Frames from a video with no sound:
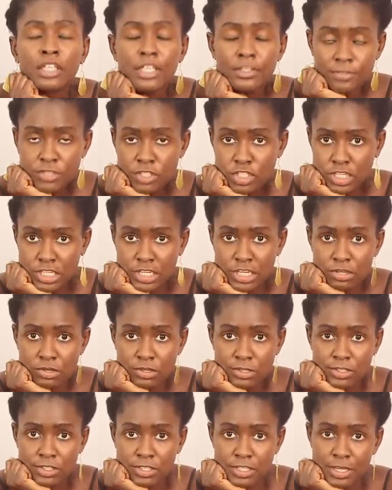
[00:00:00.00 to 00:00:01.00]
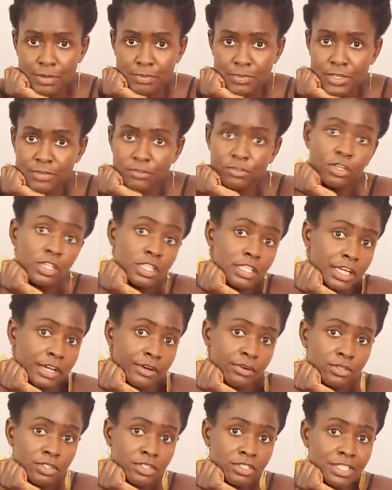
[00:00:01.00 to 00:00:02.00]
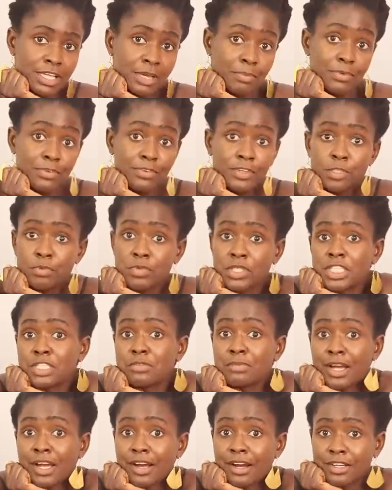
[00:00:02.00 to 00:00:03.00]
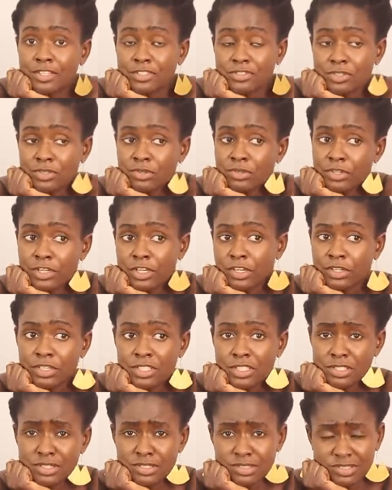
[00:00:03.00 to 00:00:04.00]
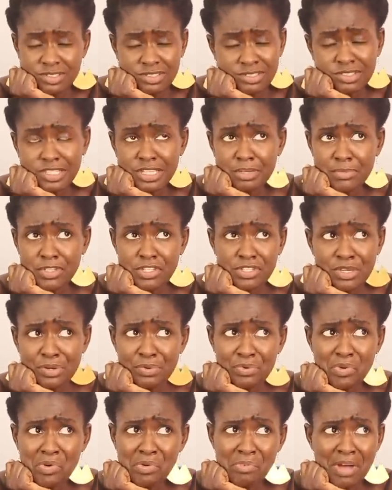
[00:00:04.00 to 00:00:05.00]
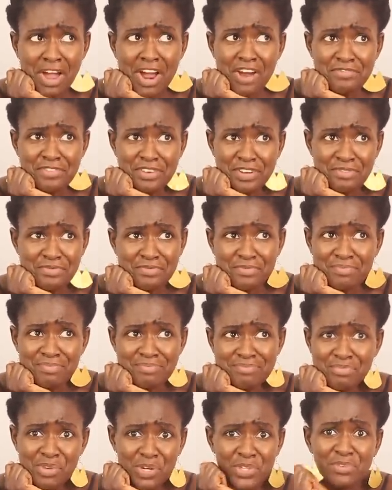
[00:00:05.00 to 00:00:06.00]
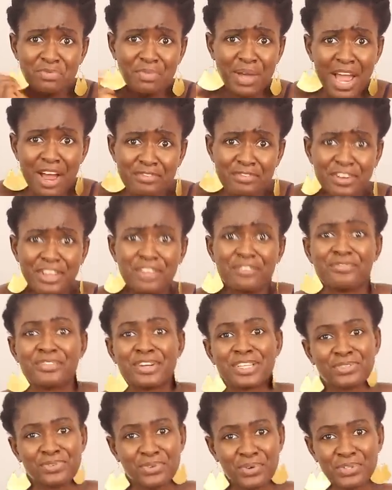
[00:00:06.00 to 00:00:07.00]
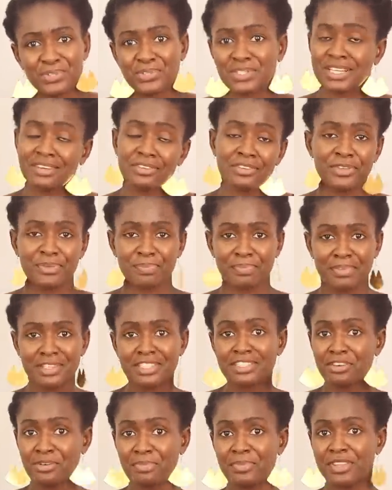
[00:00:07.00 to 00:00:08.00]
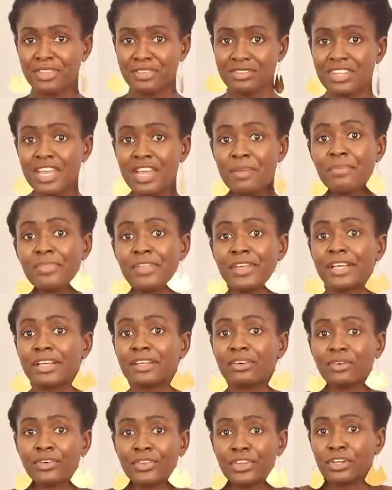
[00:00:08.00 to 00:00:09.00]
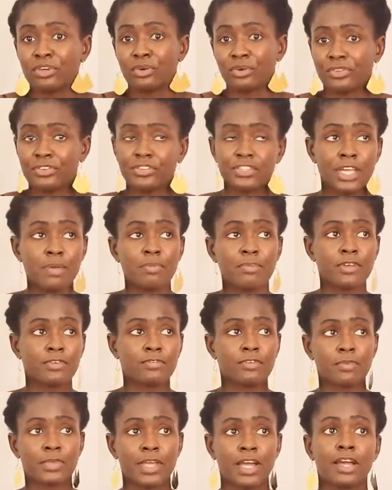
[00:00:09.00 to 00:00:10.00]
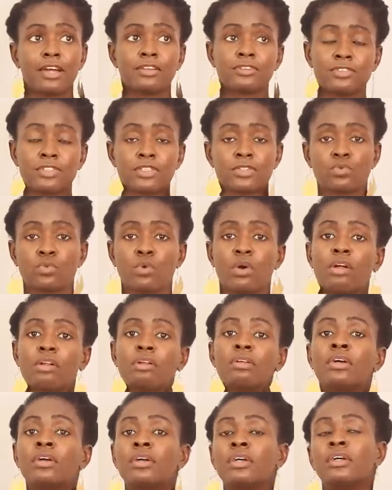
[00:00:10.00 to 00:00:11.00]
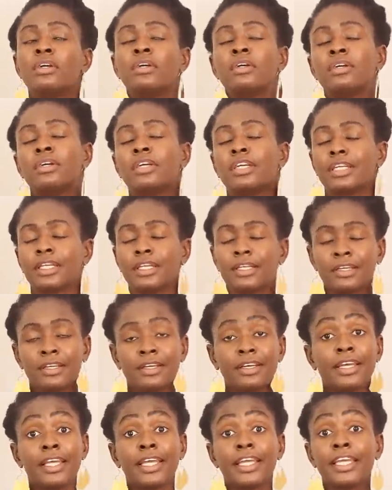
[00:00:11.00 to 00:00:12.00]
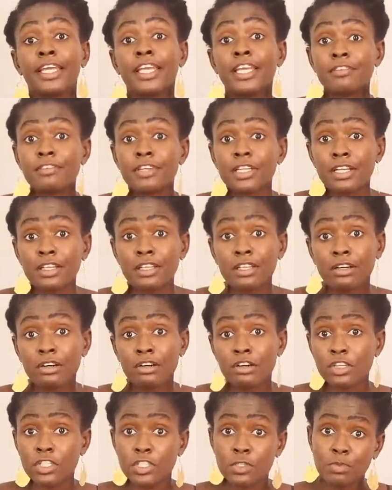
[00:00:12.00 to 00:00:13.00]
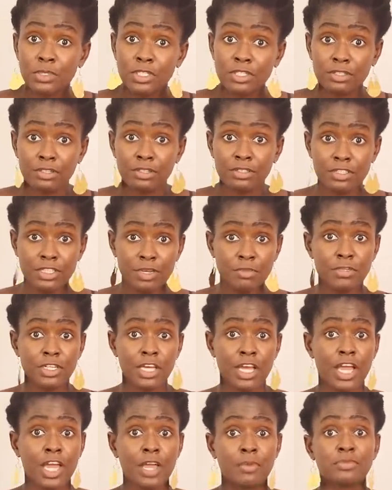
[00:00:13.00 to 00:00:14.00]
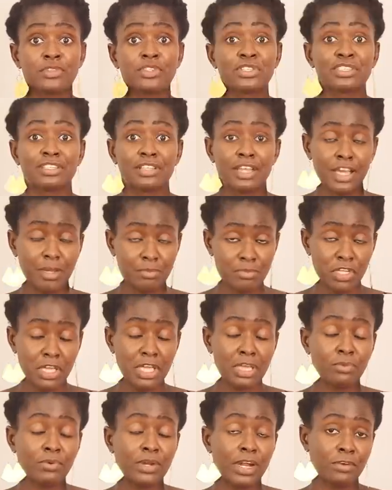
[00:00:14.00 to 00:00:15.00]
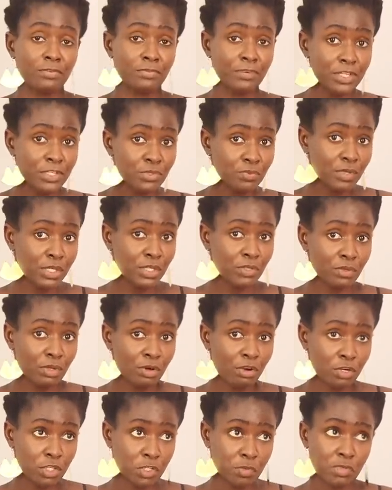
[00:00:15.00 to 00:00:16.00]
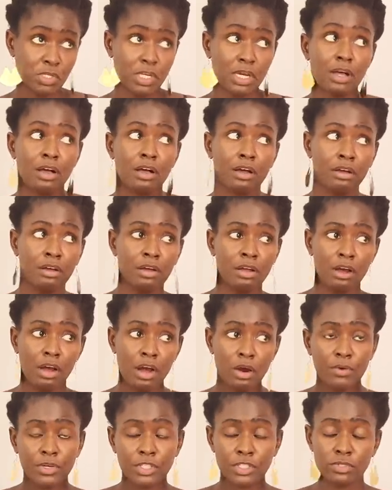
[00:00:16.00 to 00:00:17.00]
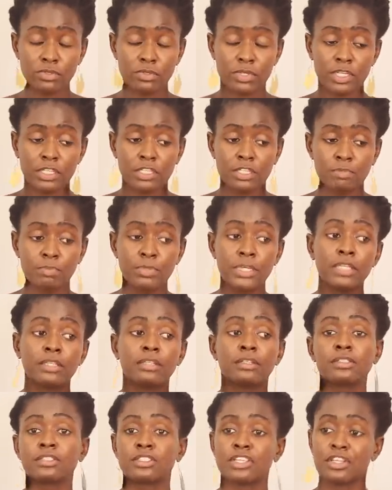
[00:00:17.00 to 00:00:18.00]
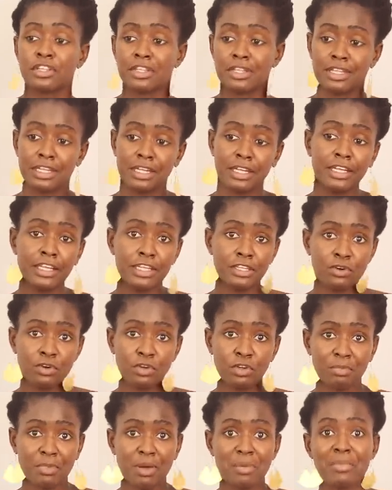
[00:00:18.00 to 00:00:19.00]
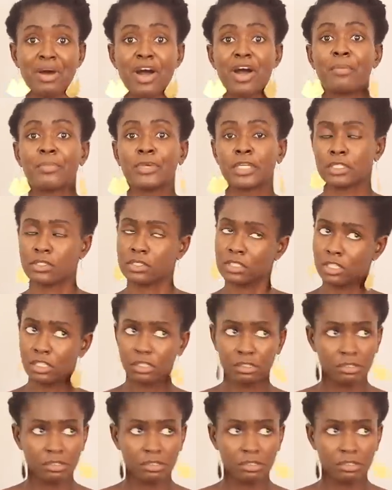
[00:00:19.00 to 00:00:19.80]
If you're taking contraceptive, don't take contraceptive, especially in my country, or just let me say, all my African, most of my African friends who also tell me, told me the same thing, or they know the same thing from their countries as well. Even at the hospital, sometimes, like I'm saying, when I first went to the hospital, I wanted to get pills, and then the lady called my mom because